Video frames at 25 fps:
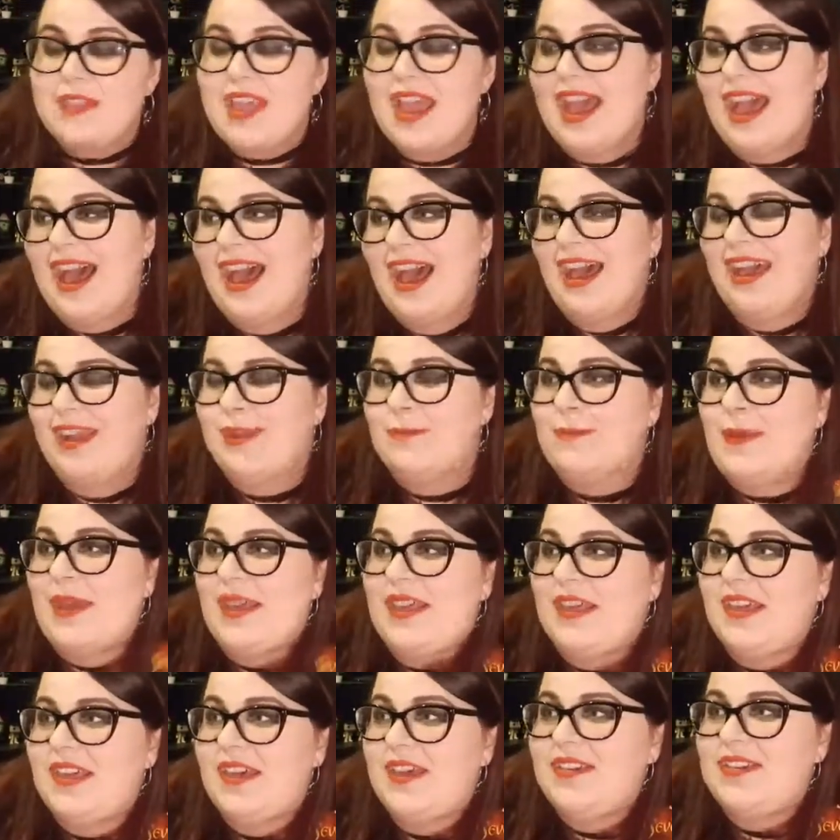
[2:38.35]
And
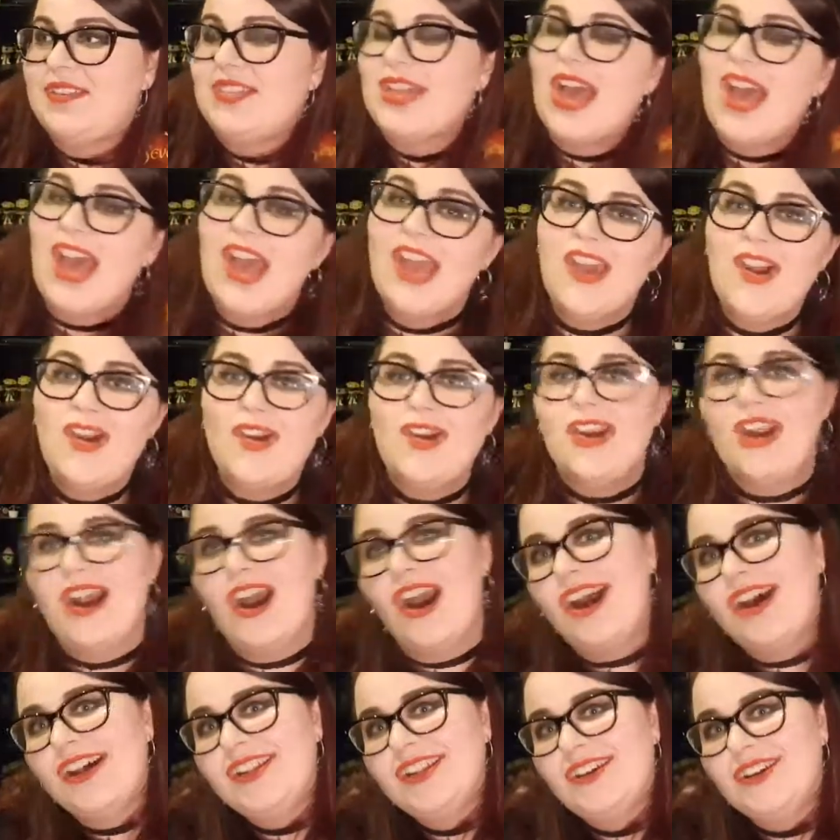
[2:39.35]
Benny goes, "Hey,
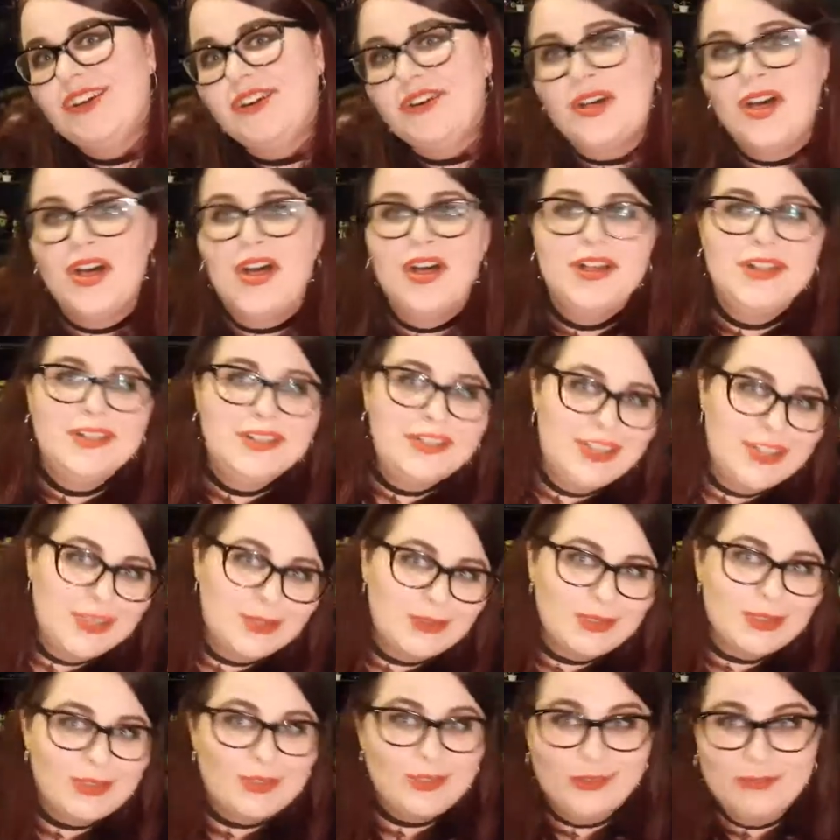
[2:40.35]
O'Connell,
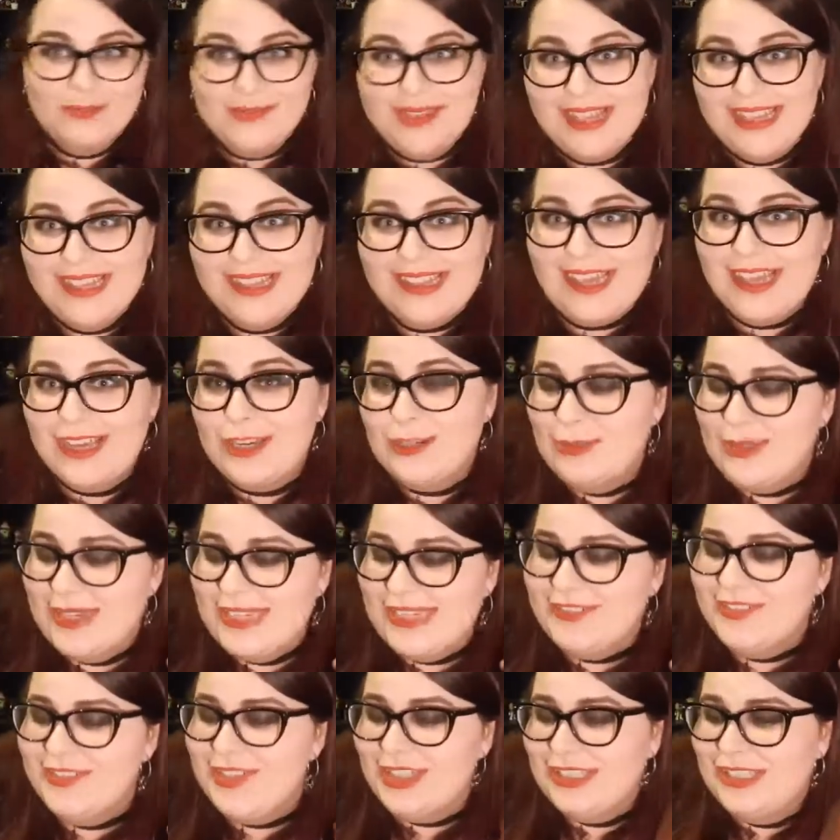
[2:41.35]
looks to me like
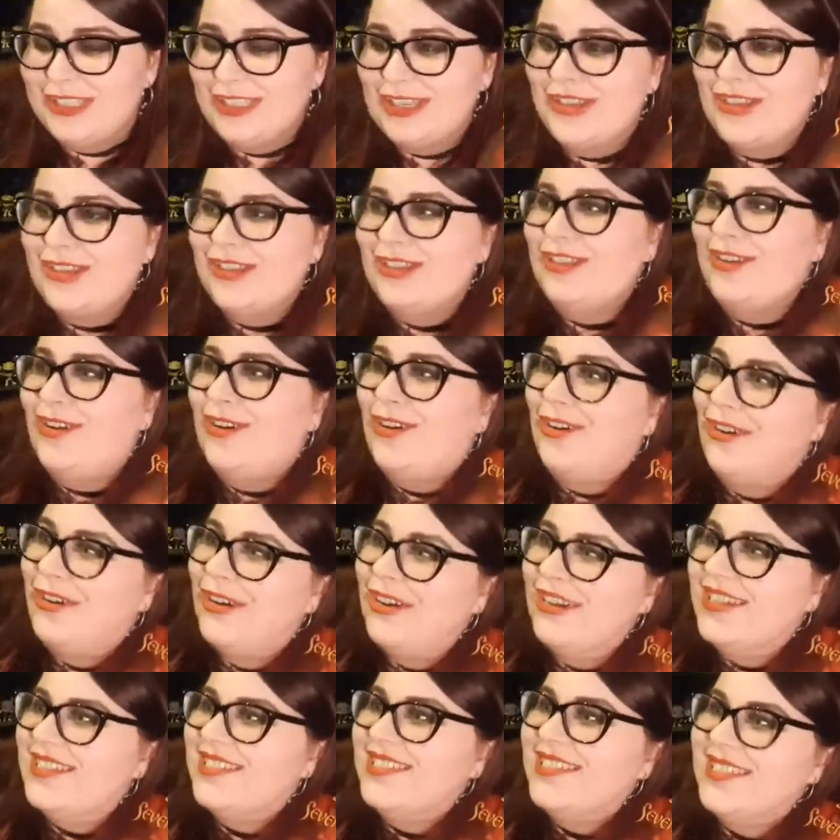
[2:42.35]
we've got all the
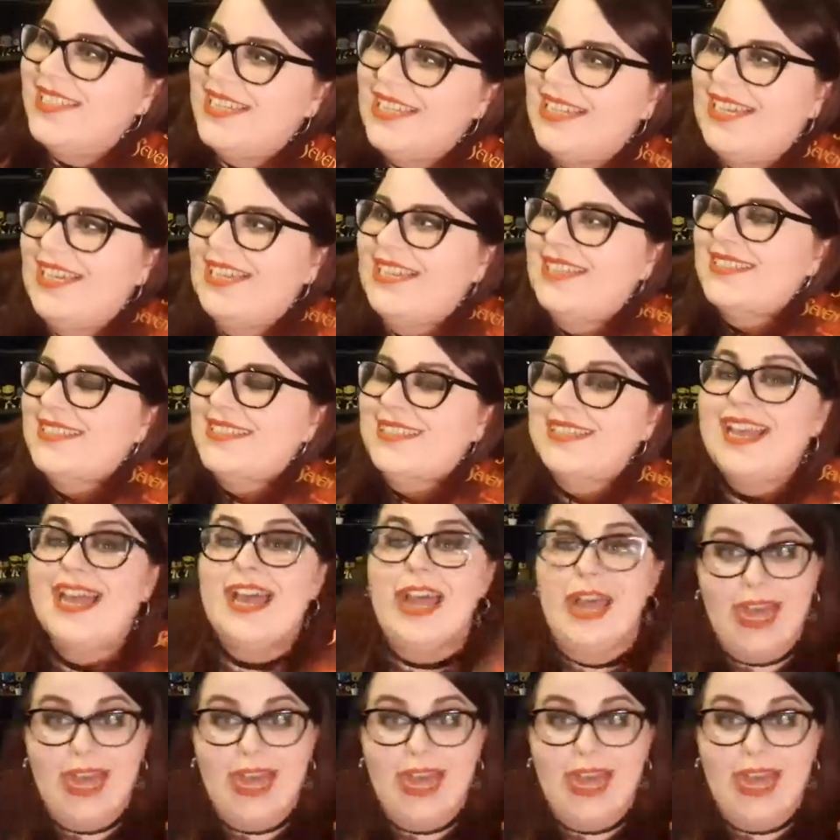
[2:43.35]
horses."